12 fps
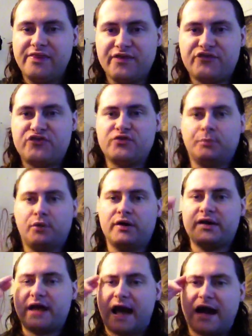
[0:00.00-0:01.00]
this is your
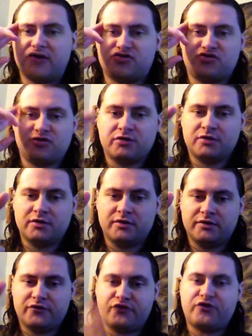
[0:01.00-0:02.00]
boy Nash,
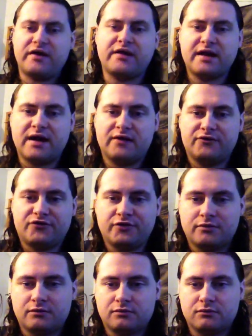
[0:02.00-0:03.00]
signing out.